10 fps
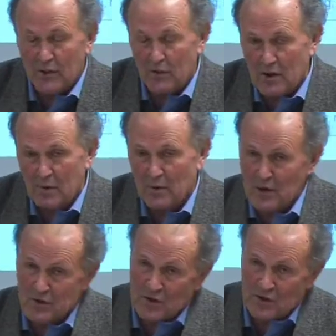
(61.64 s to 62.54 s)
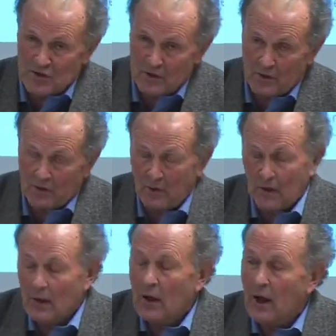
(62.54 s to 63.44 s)
three approaches that
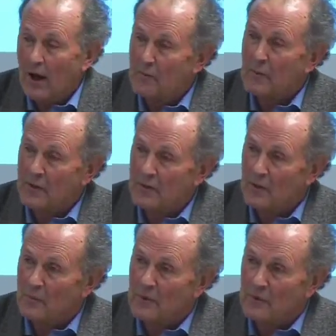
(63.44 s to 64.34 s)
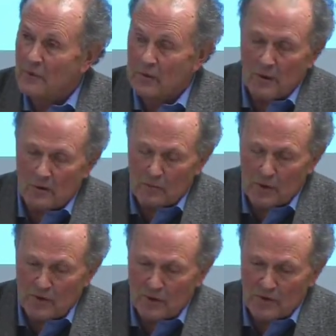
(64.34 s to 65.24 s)
have been adopted, and
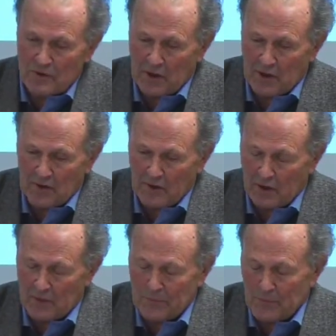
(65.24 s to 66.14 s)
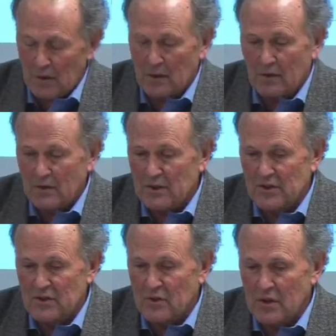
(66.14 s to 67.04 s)
we've looked at
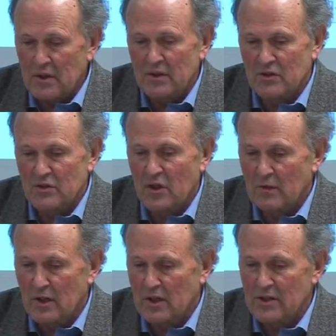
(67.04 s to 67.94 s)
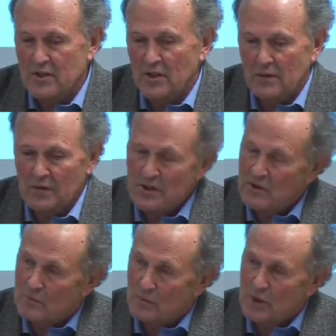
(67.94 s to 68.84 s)
these three. There's generalized
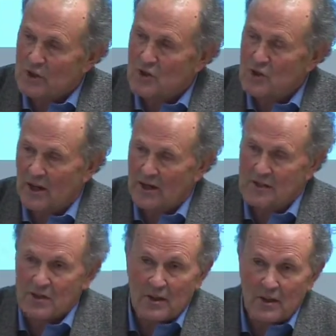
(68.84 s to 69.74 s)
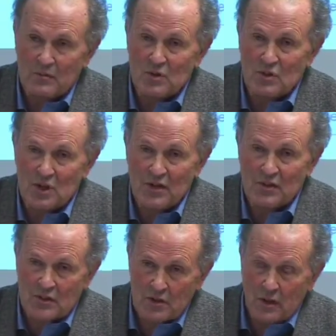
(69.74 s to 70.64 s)
Darwinism, which, as the name
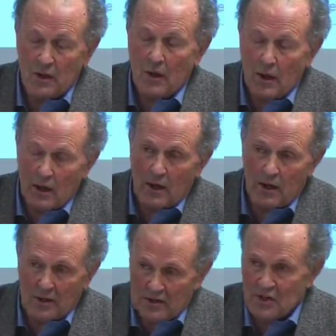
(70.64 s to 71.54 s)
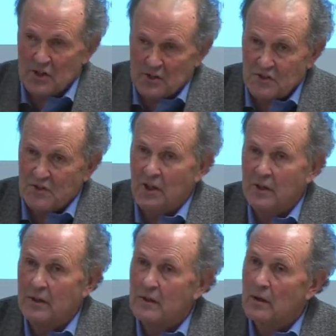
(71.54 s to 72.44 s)
suggests, seeks to
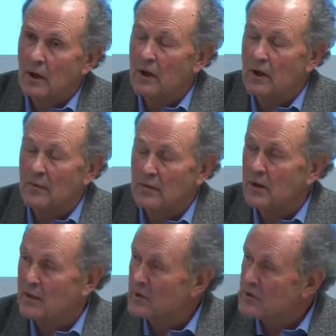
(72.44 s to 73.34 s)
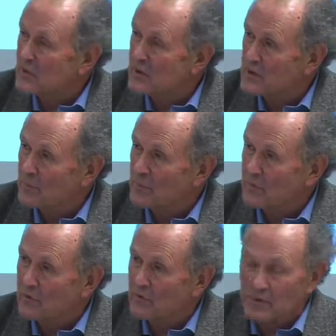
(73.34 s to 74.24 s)
take Darwin's
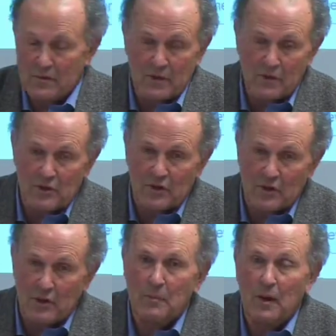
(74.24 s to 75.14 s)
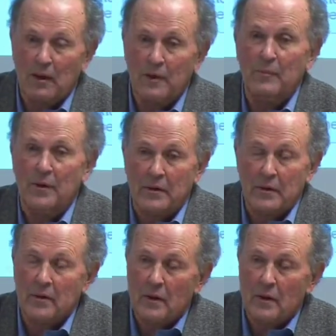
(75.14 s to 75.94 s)
principles of evolution and apply them in